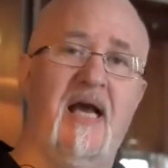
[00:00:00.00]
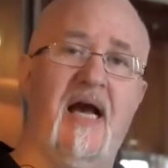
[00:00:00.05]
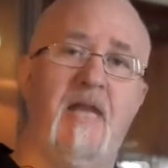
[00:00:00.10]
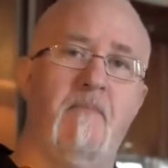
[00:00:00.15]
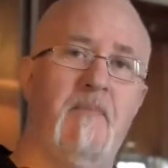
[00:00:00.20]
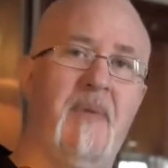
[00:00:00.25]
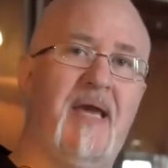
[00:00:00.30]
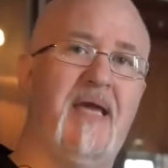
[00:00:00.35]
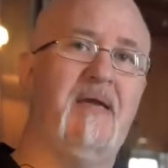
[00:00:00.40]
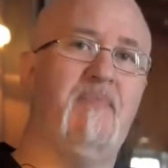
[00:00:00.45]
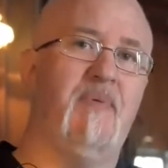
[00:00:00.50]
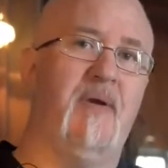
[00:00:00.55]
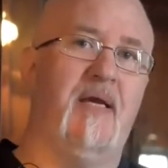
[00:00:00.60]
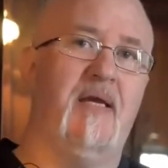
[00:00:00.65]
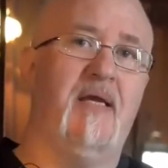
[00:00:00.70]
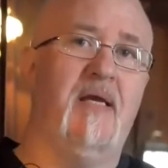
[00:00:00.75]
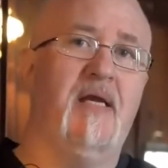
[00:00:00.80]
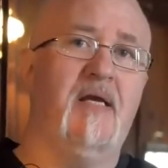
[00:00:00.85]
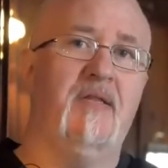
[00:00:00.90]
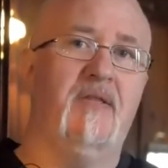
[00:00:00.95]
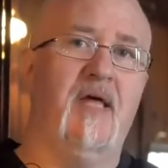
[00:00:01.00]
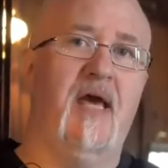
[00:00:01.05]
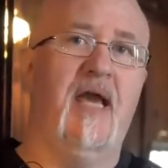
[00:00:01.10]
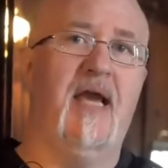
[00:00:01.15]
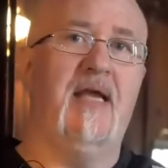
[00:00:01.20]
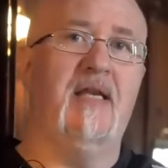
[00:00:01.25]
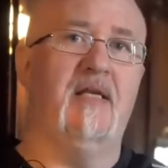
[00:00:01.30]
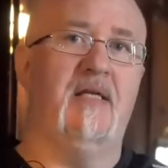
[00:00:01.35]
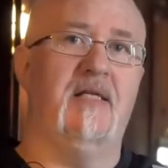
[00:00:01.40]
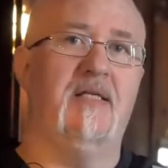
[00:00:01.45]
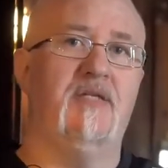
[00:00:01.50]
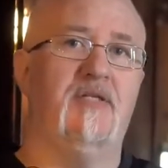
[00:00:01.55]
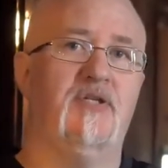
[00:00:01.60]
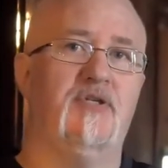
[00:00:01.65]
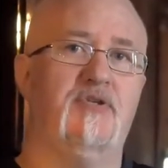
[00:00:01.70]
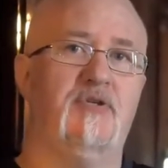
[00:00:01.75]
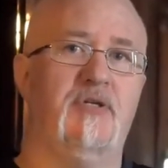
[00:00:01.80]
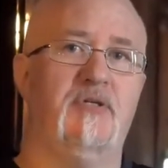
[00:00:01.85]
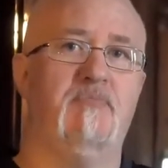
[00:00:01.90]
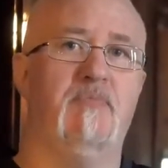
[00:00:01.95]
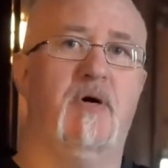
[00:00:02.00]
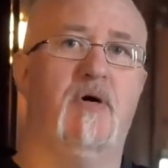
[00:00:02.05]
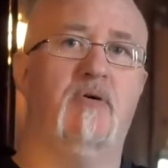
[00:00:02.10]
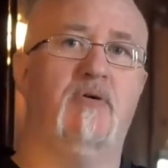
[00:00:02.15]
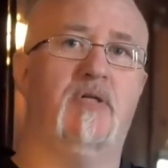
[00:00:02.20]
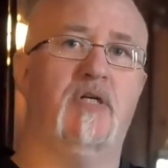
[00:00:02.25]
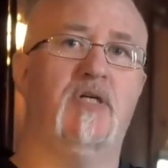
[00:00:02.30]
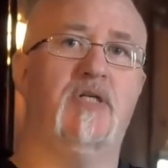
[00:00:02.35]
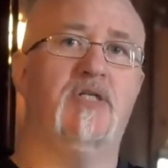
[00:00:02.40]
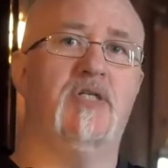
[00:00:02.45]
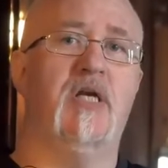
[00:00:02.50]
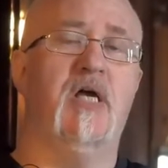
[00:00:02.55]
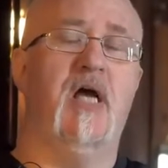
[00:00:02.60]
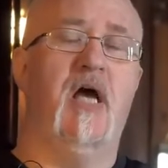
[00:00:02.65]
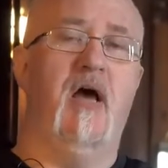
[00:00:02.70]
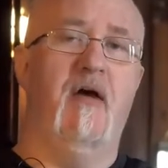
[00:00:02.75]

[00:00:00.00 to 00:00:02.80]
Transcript: maybe the Hähnel Industries Modus